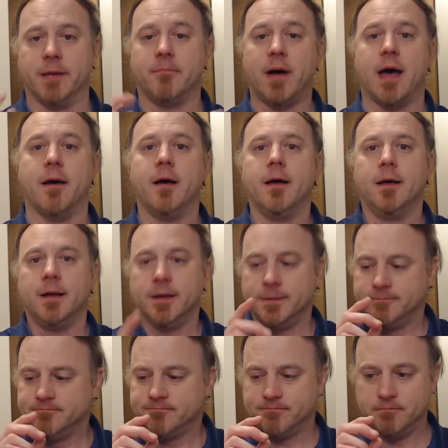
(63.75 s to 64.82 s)
But
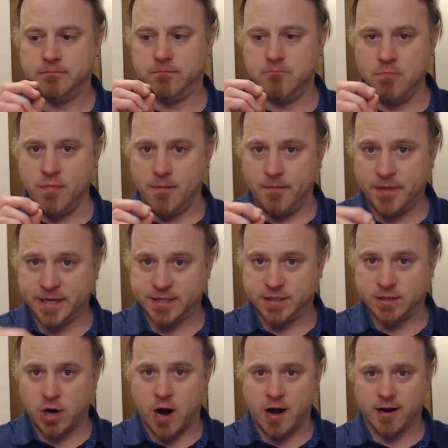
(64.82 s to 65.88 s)
the
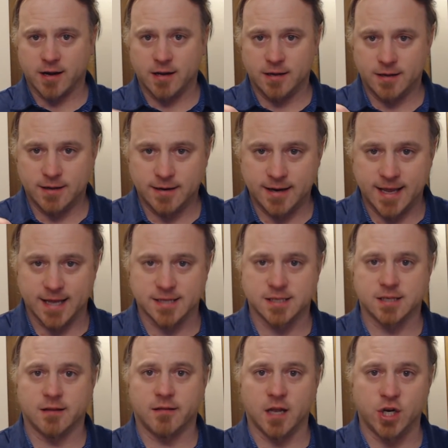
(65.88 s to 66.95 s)

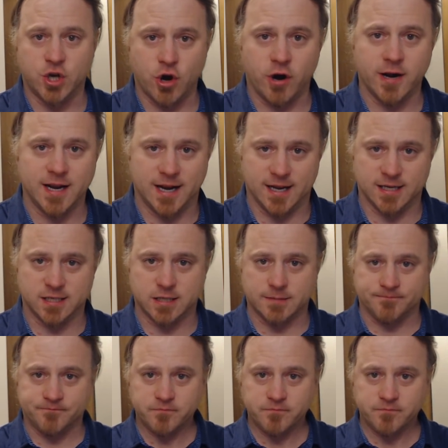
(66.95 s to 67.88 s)
darkness, the dirtiness,